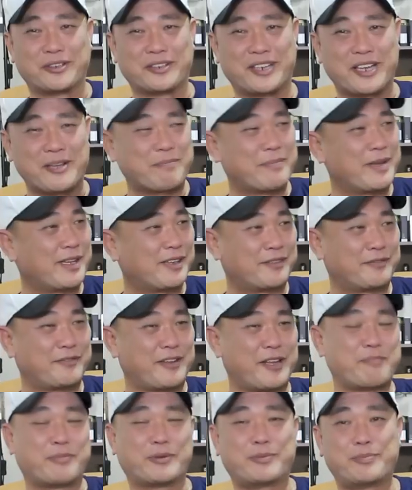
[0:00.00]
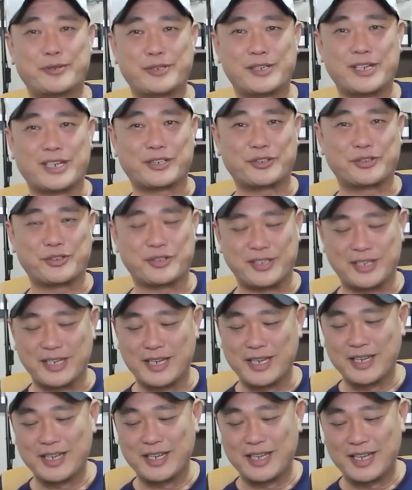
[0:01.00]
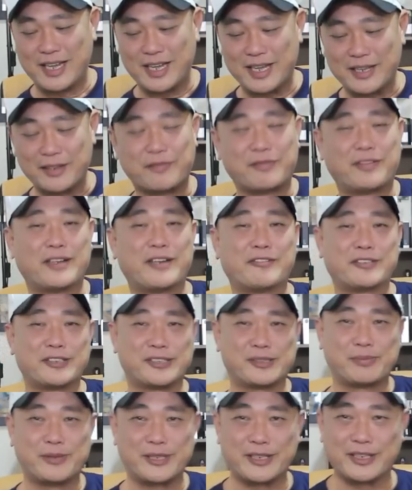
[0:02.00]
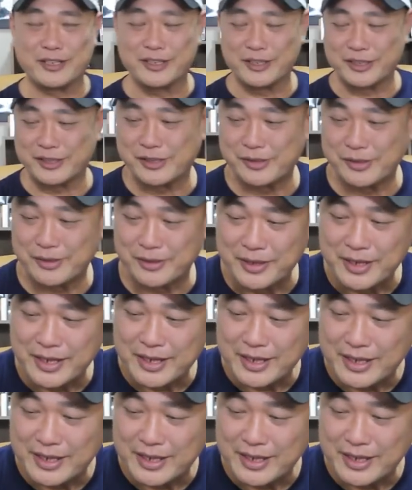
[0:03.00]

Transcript: You get better vapor production, and the flavor is pretty good too.